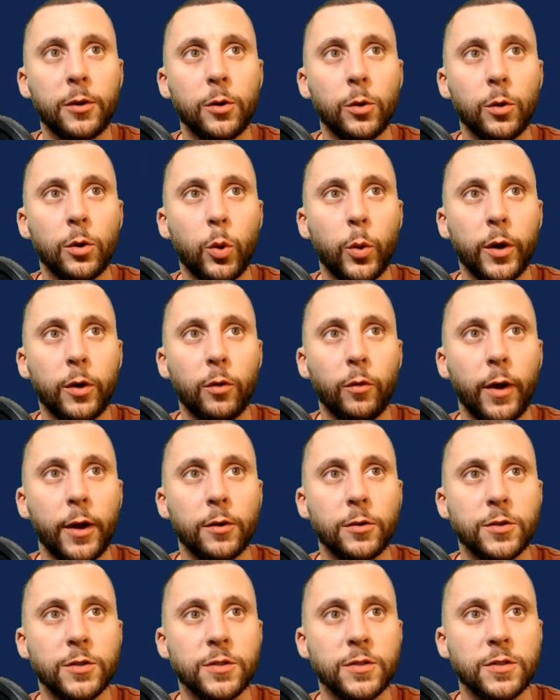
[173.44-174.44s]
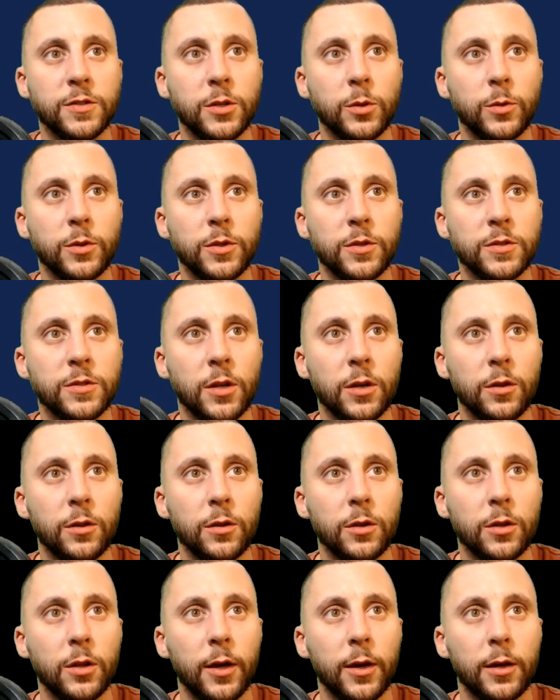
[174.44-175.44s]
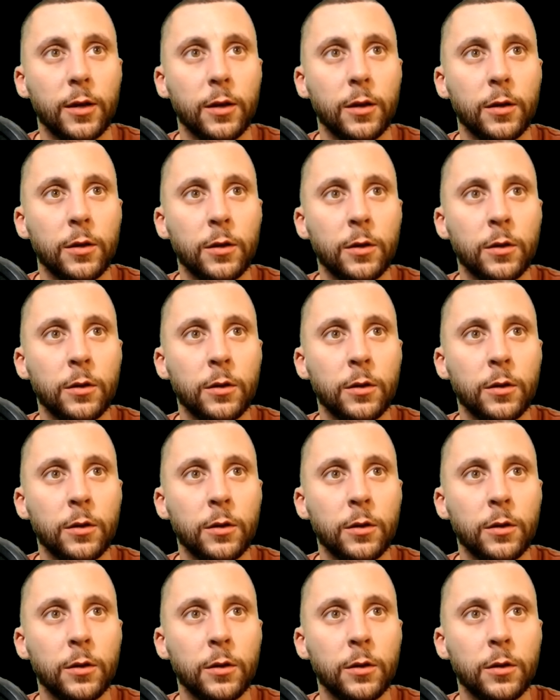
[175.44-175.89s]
going to do a quick render just to see what this is going to look like.